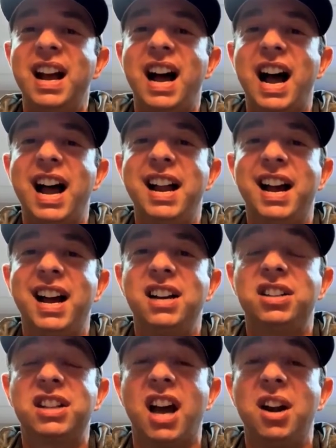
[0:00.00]
I
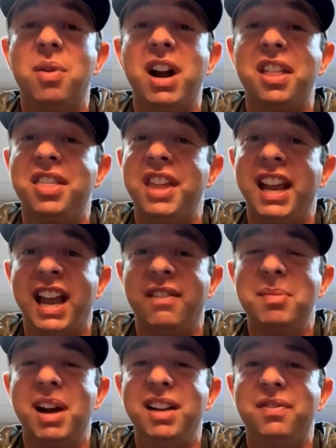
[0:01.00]
just kind of want to thank
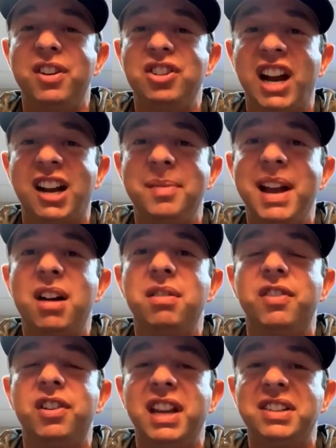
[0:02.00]
everybody for checking me
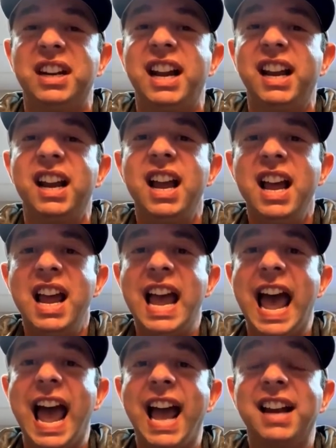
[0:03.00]
out, for listening.
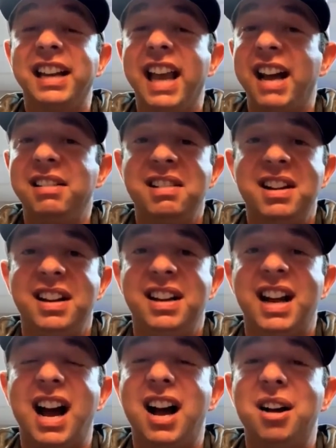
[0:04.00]
And again,
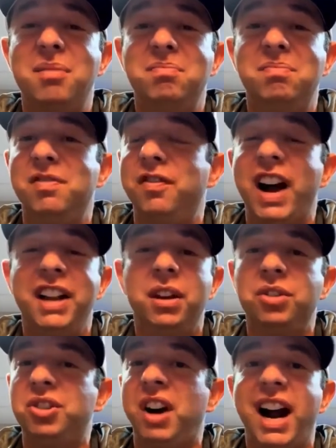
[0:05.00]
find
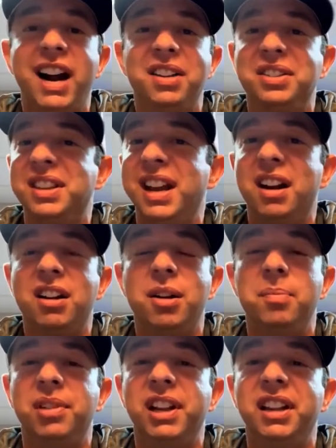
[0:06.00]
those trials. They're
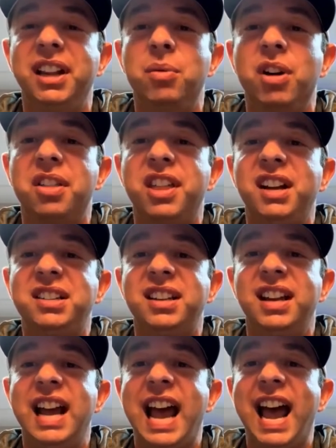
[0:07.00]
completely worth it.
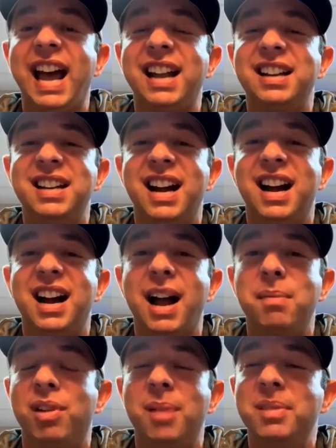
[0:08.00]
And I
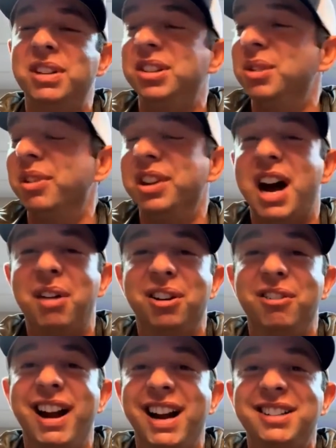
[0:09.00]
promise you will not
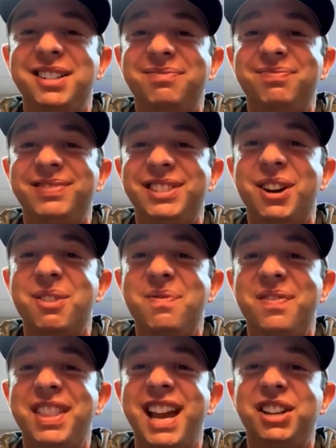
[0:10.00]
regret it. So
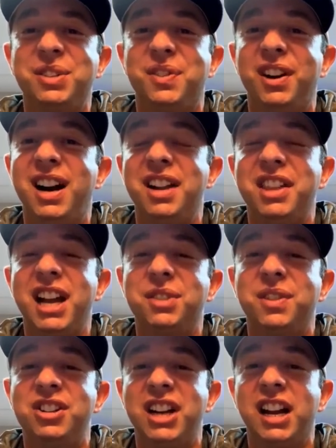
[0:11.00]
thanks
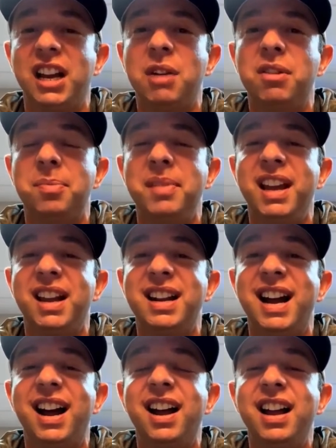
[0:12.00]
for checking in with me, and
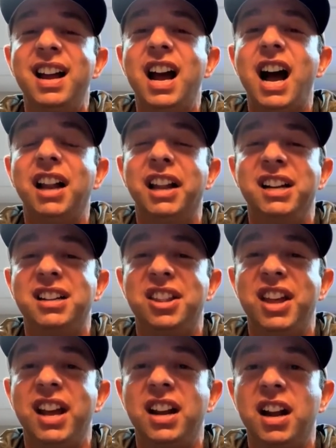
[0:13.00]
I'd like to
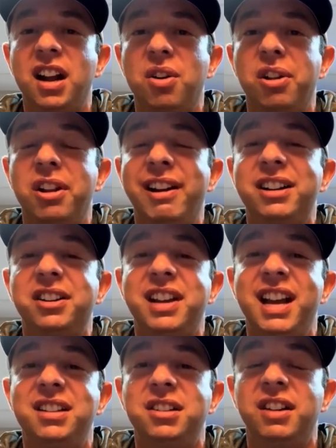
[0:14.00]
thank Colorectal
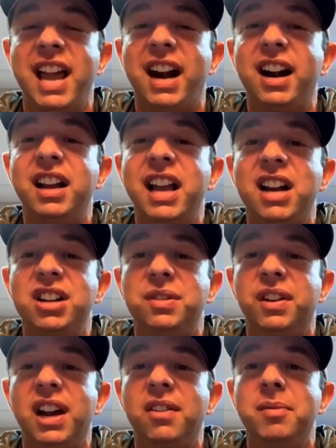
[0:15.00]
Cancer Canada again just
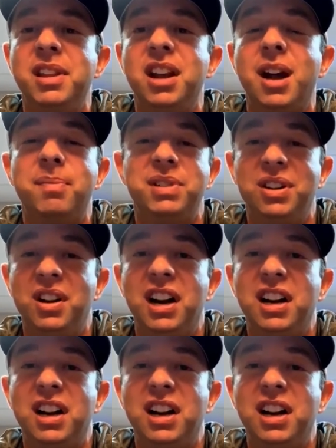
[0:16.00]
for giving me the opportunity